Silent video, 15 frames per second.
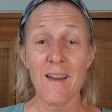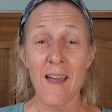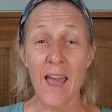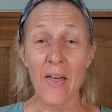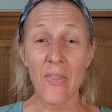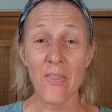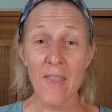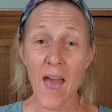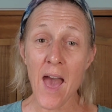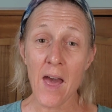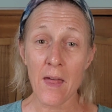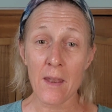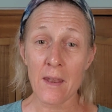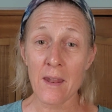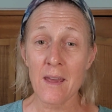And
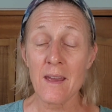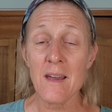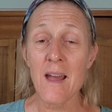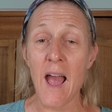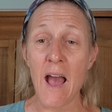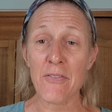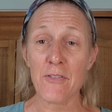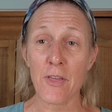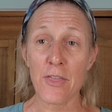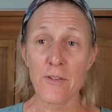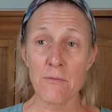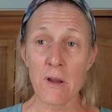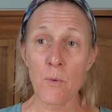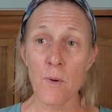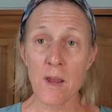then at the
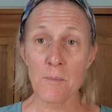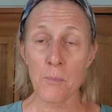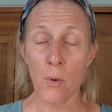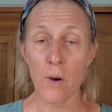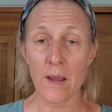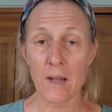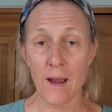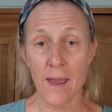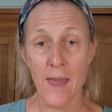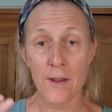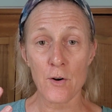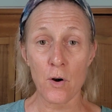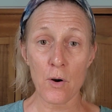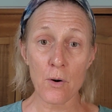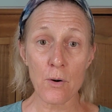3-week point, I had
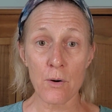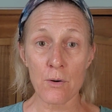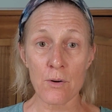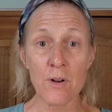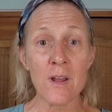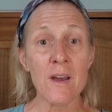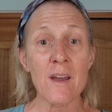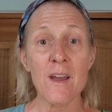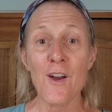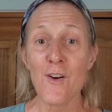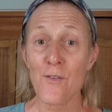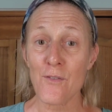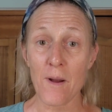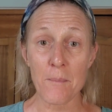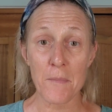heard
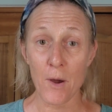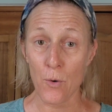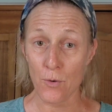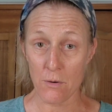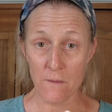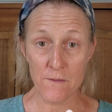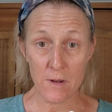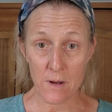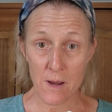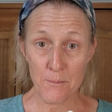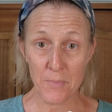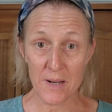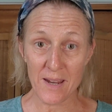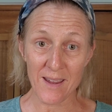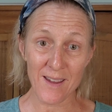from the owner of the
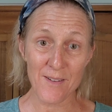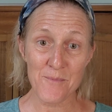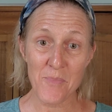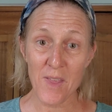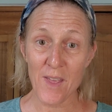company